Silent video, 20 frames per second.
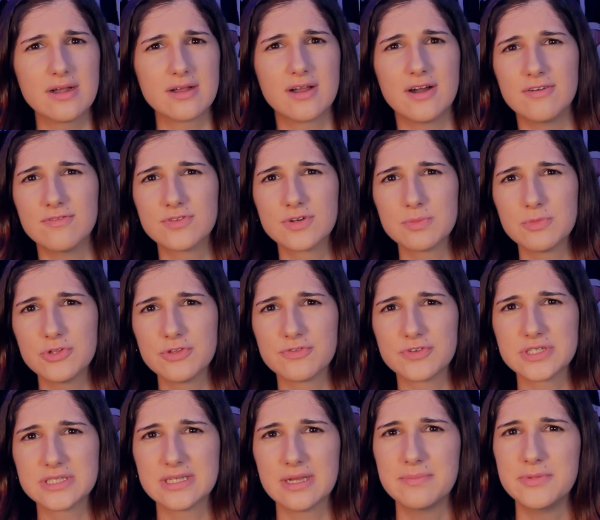uncomfortable the
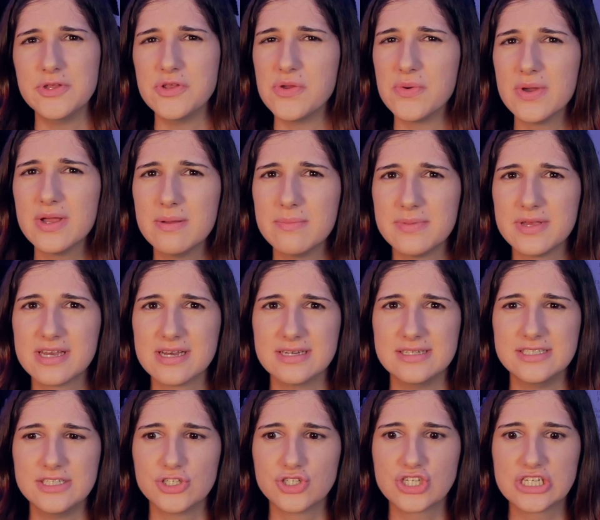first time you do it
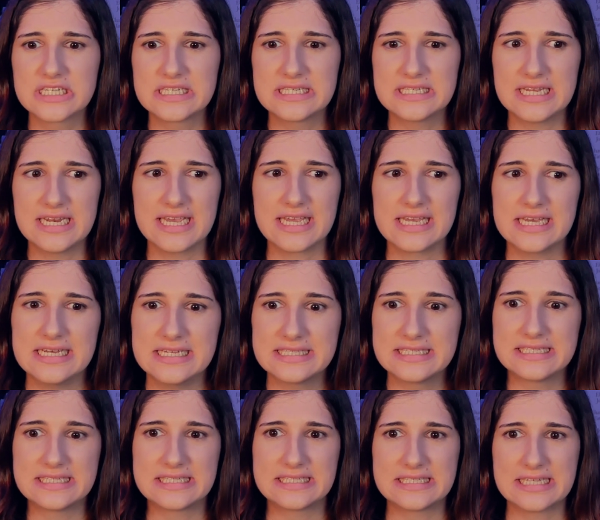because you're just sitting
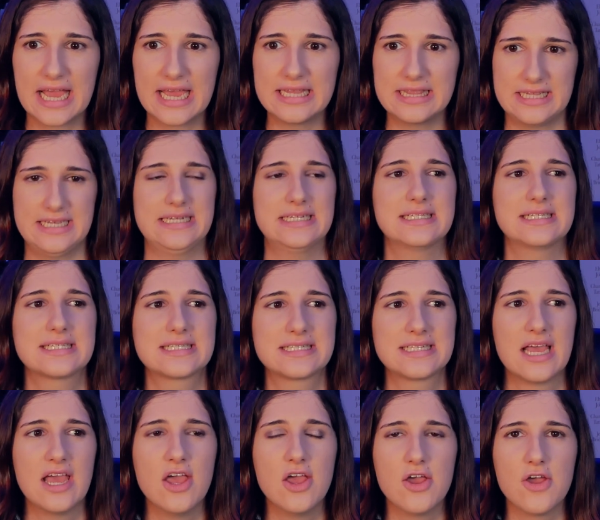in
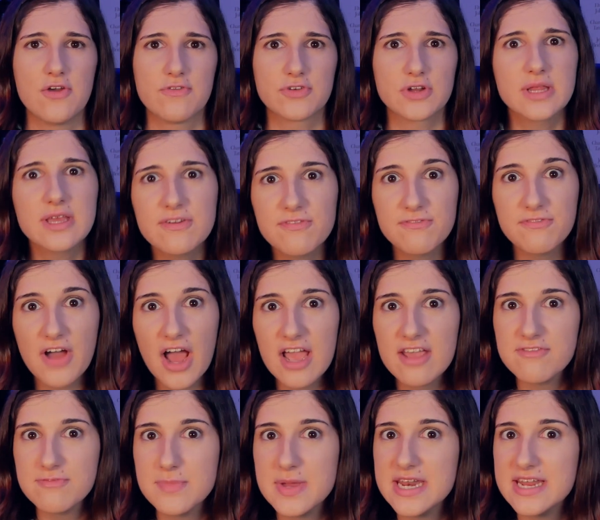silence for like
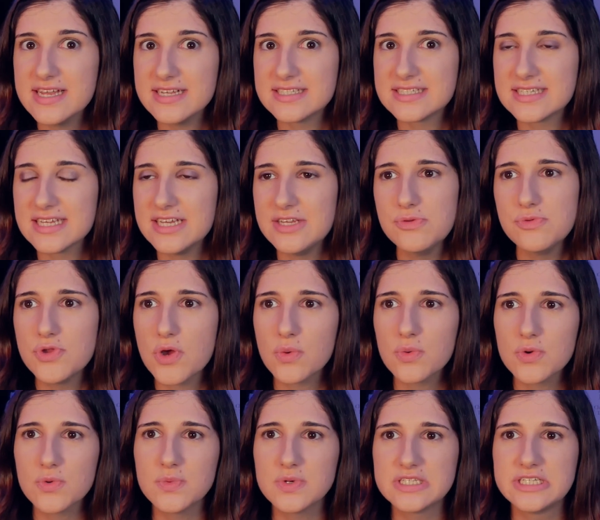five minutes and you
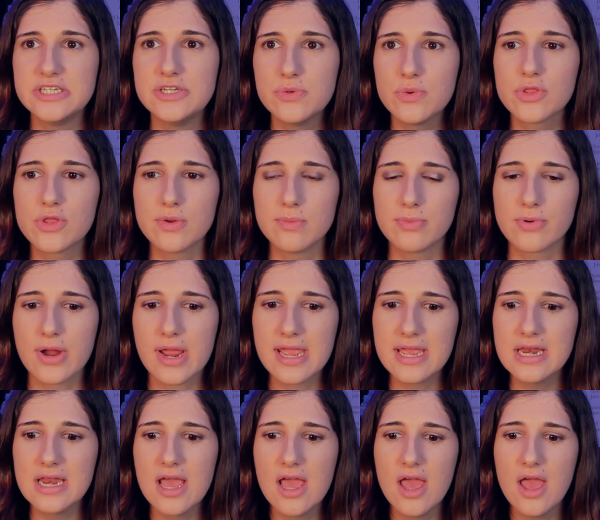don't know what to do with your
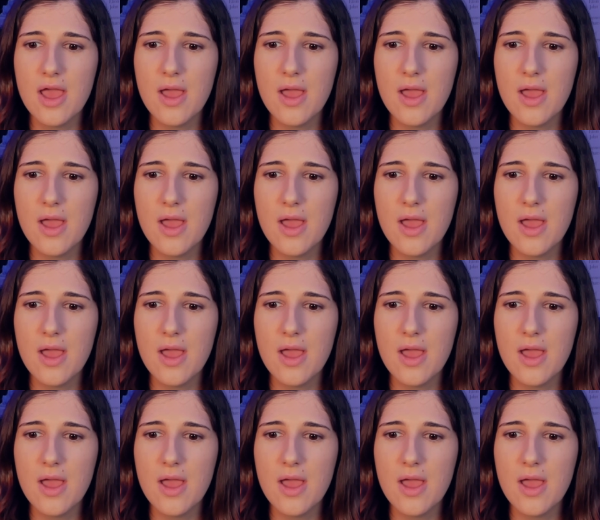brain.